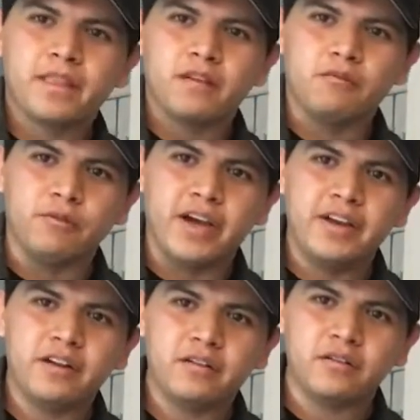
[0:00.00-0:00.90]

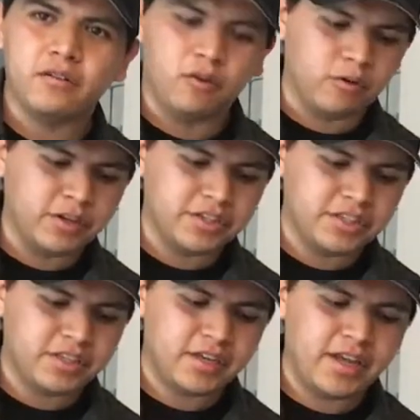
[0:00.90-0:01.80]
red,
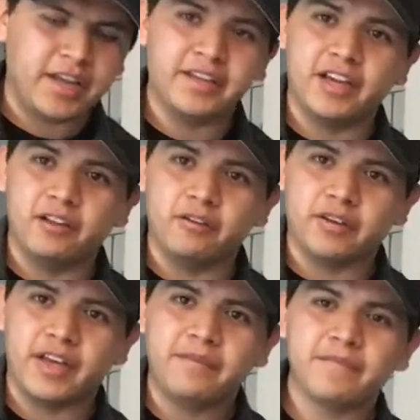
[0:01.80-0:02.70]
orange, and yellow, okay?